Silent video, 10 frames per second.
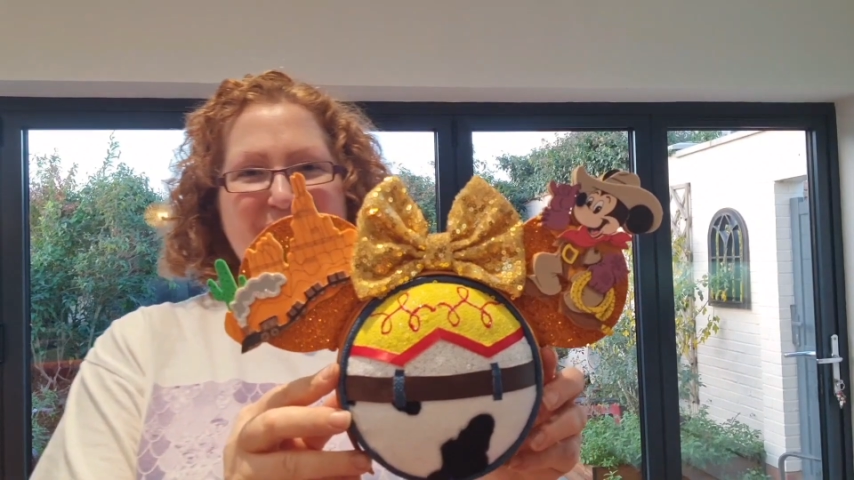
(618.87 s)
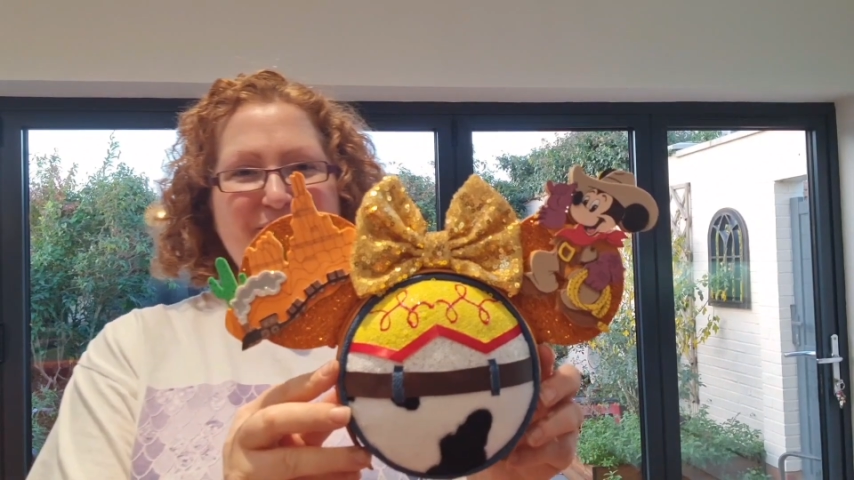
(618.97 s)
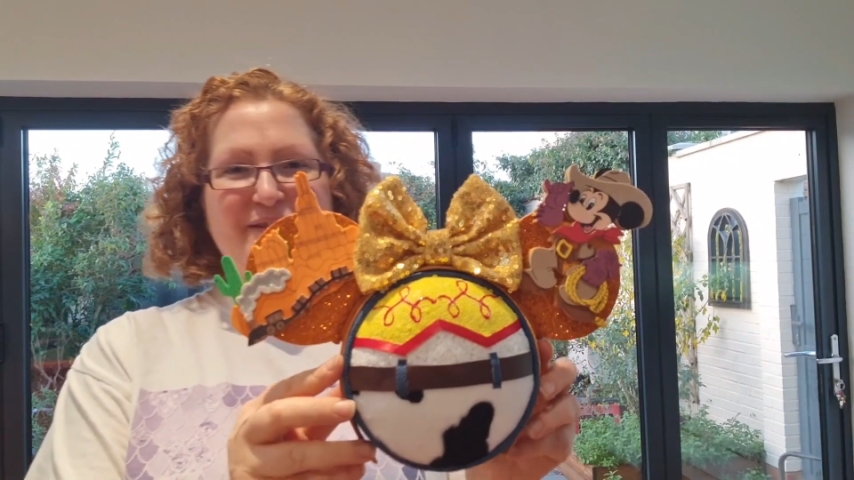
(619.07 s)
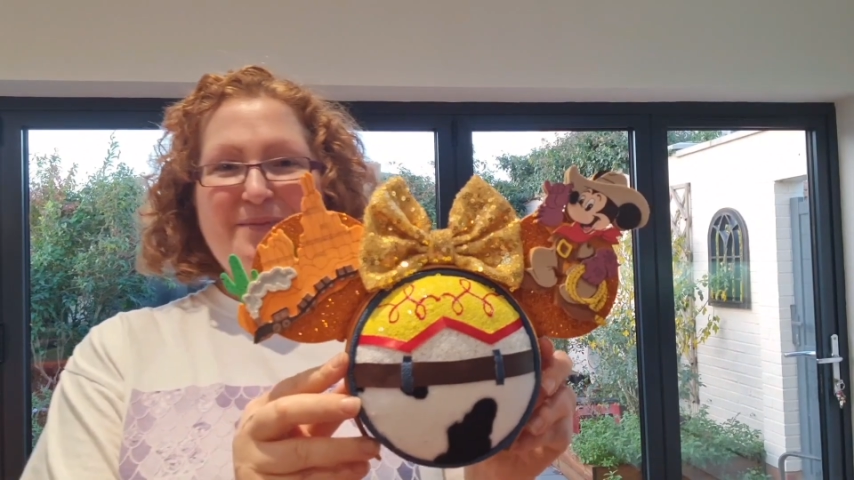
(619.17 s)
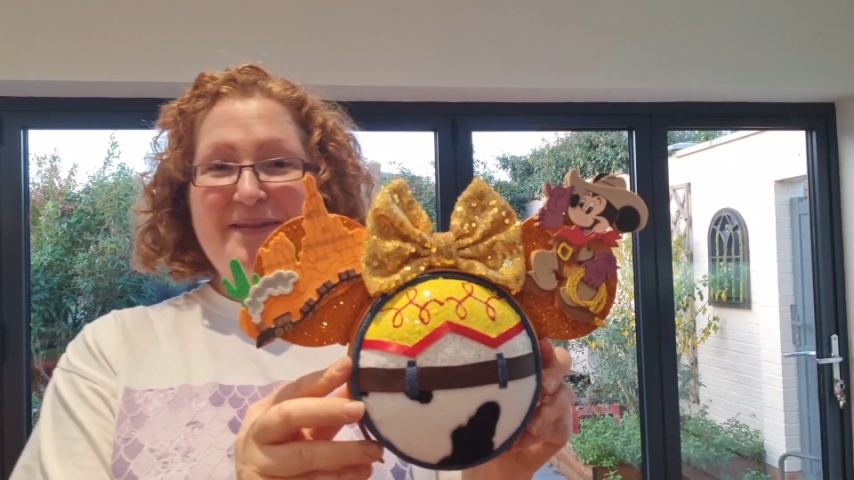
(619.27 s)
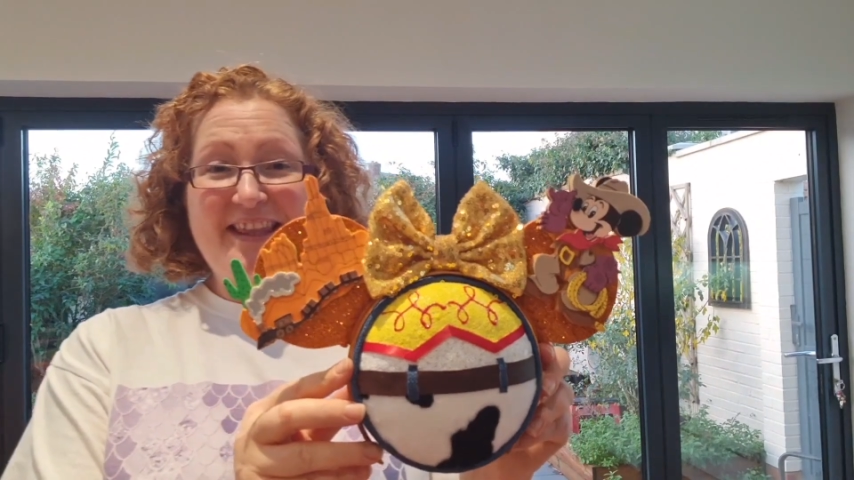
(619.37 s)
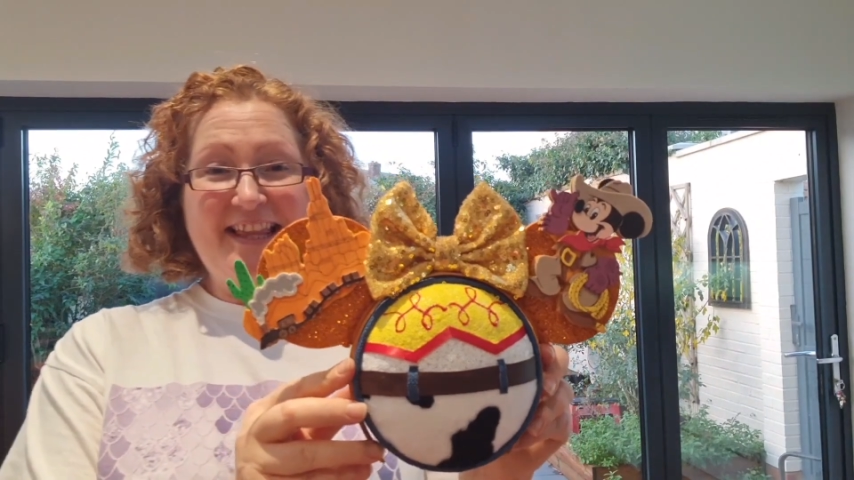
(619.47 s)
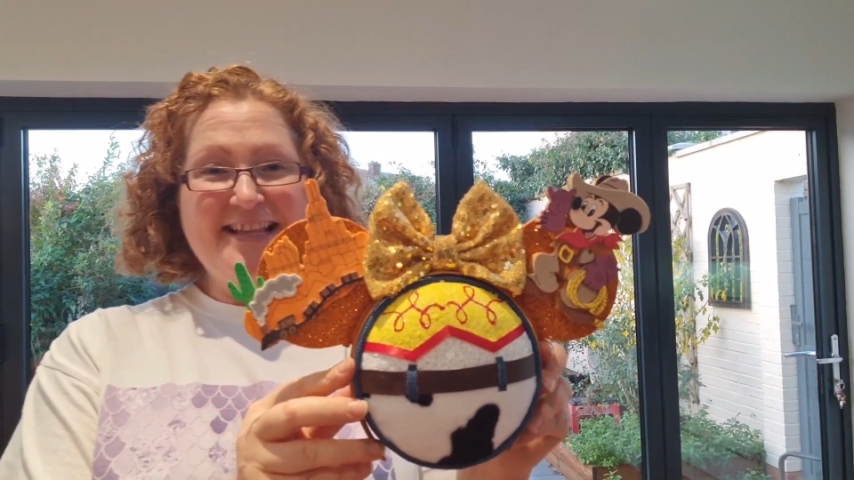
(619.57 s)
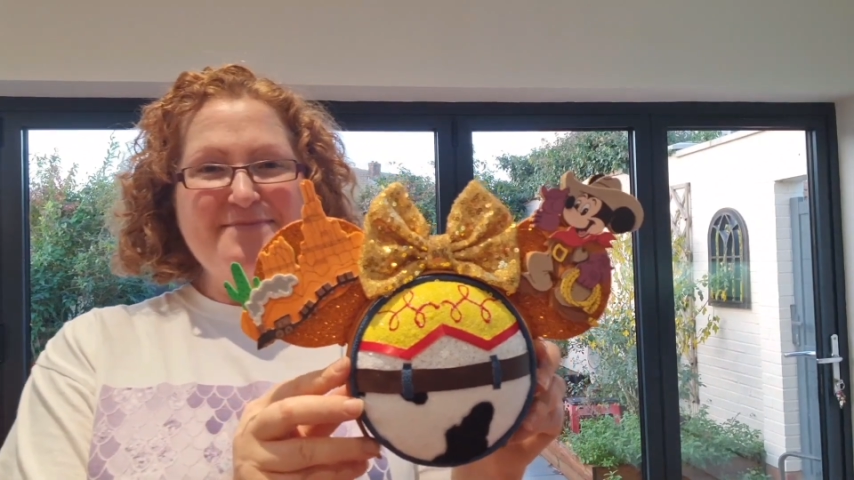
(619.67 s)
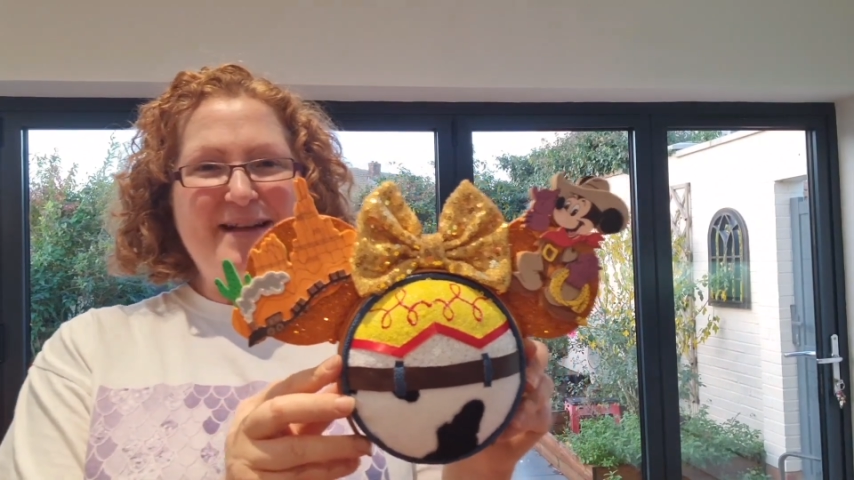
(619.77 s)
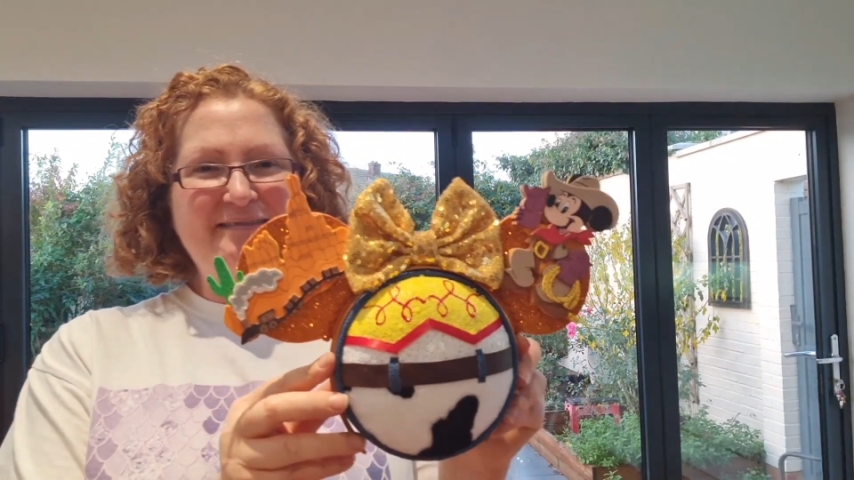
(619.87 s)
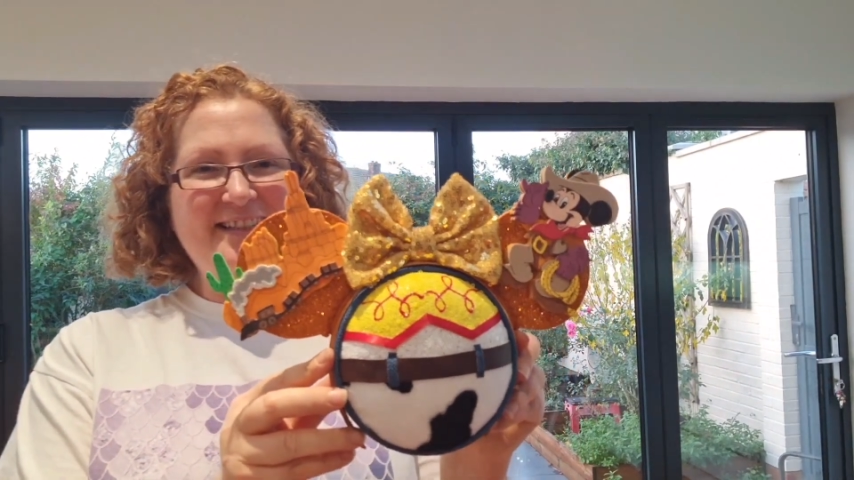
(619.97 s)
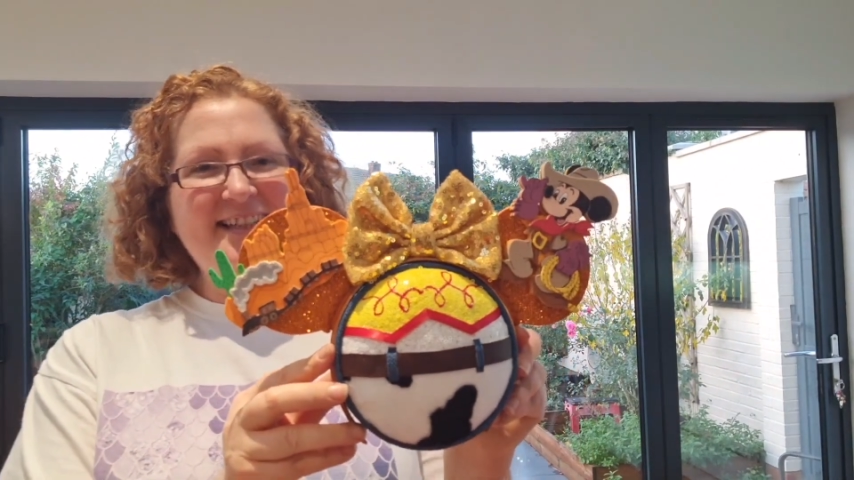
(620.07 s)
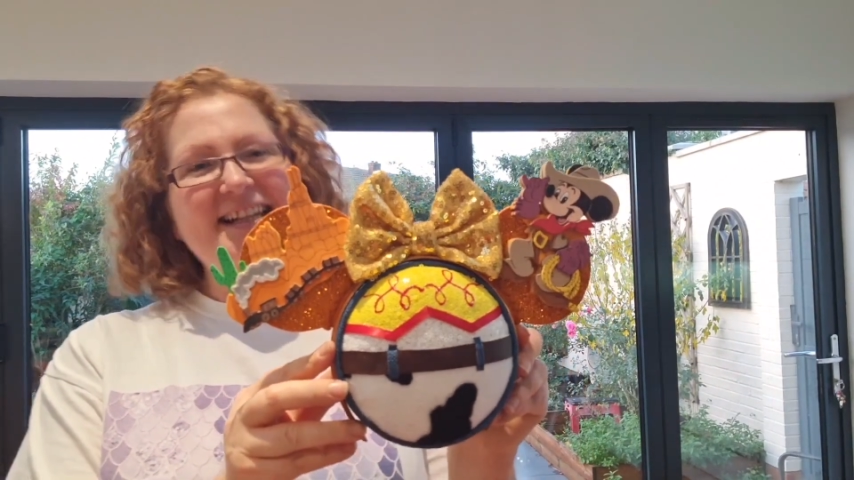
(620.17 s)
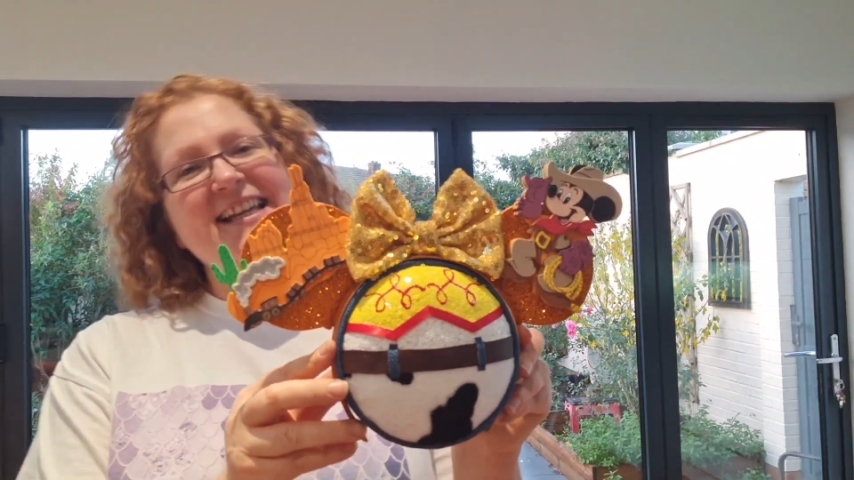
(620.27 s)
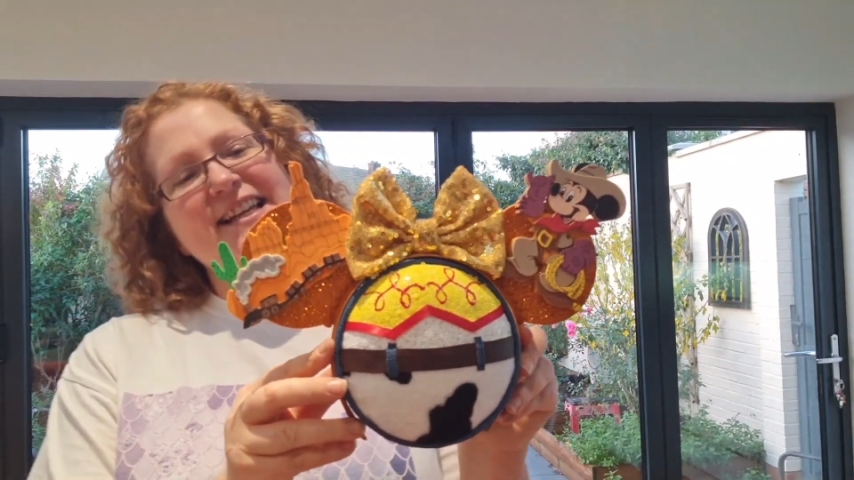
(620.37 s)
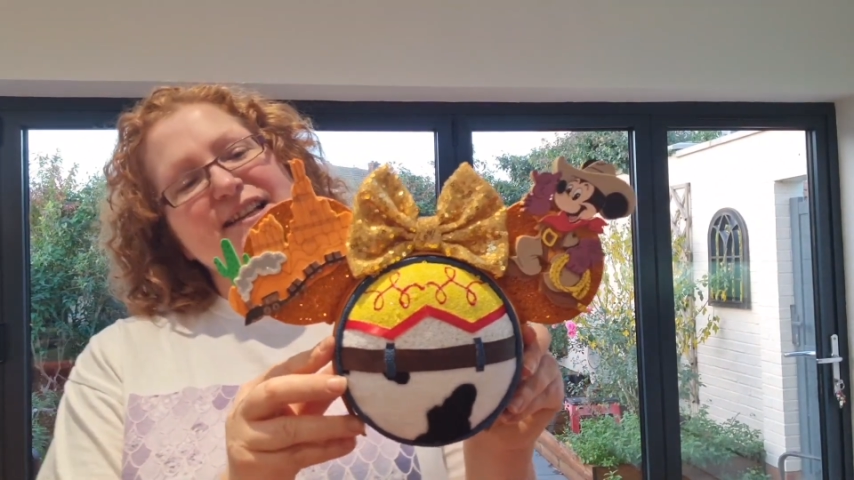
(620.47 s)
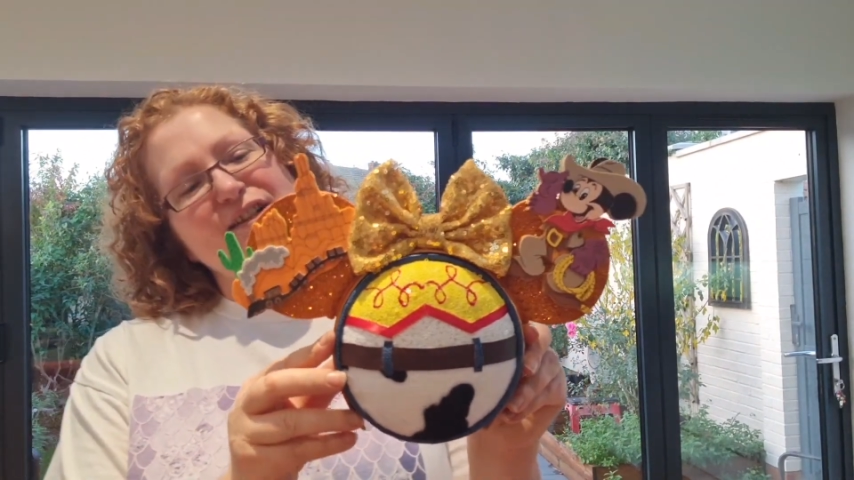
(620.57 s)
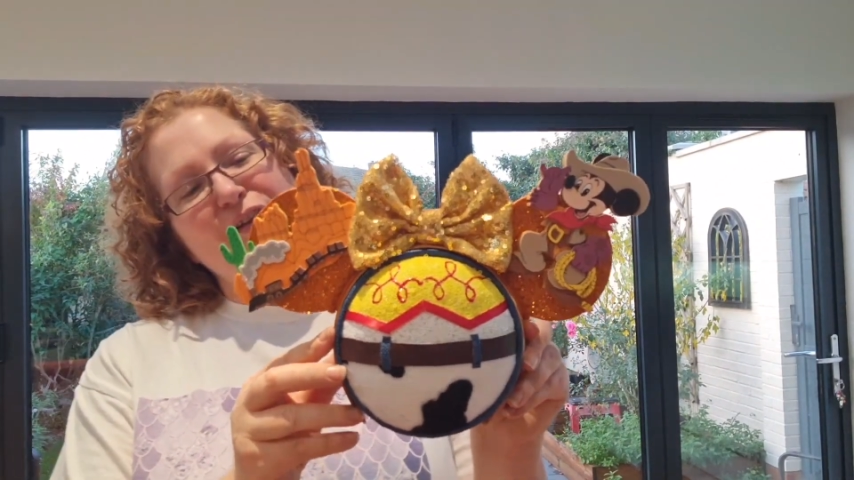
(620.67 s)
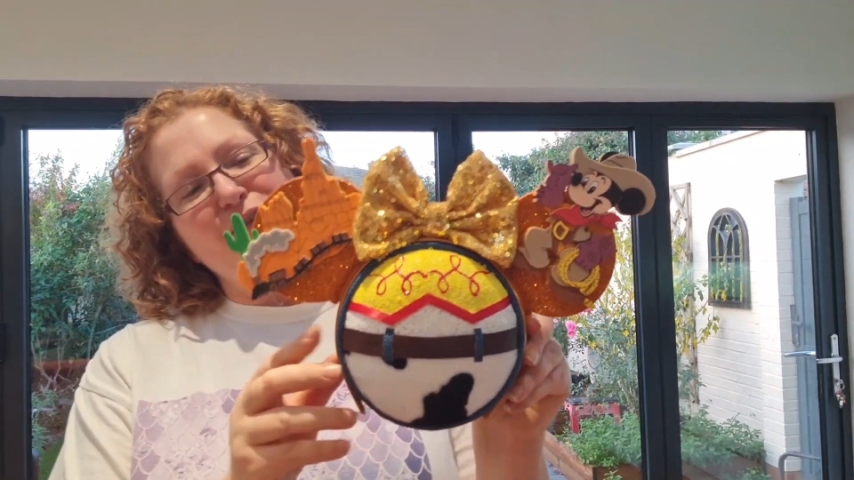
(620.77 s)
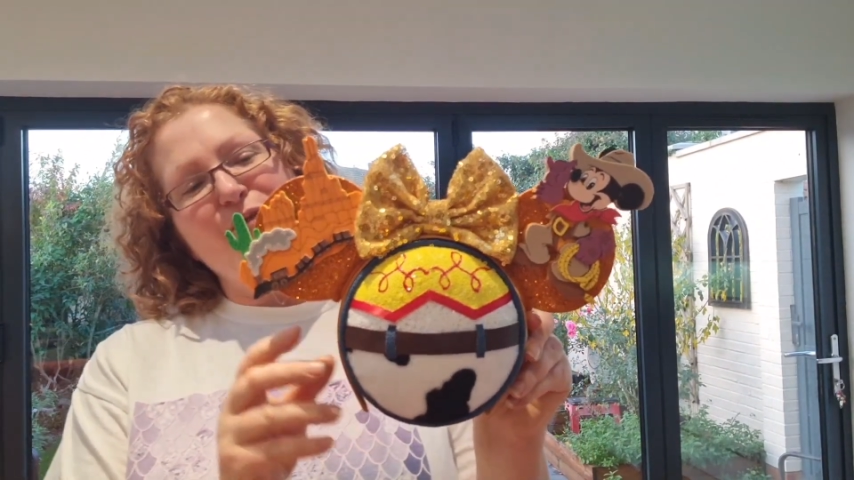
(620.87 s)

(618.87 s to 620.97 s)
So for the Big Thunder Mountain ears,